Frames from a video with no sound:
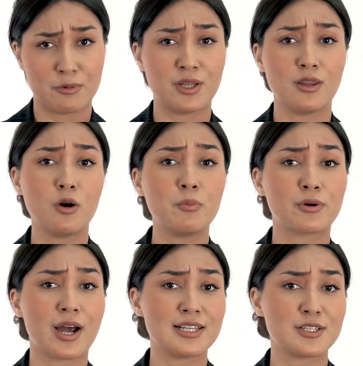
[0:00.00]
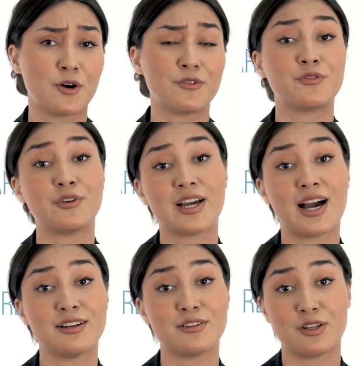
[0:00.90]
With a low price of
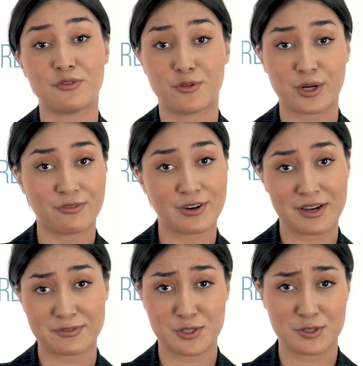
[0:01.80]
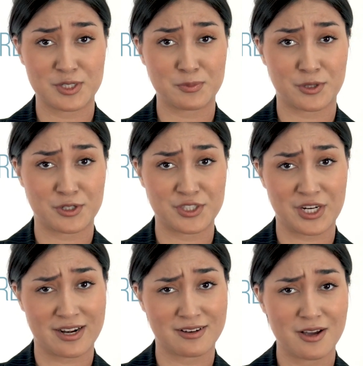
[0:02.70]
$345 per
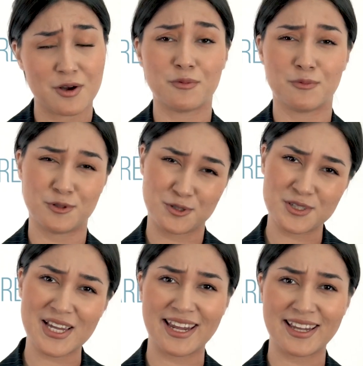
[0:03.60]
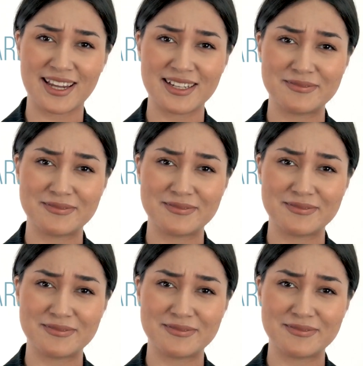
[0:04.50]
share, would you take it?